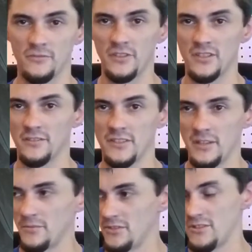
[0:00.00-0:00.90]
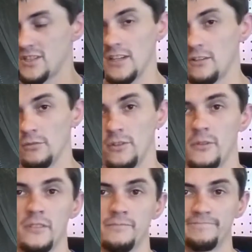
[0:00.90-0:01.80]
resurface it, just get a whole new
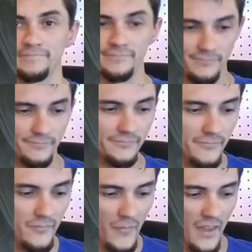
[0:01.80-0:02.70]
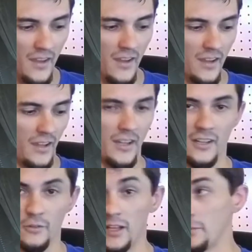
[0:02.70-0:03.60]
one.
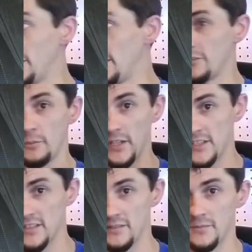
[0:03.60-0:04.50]
While I'm in there, replace some.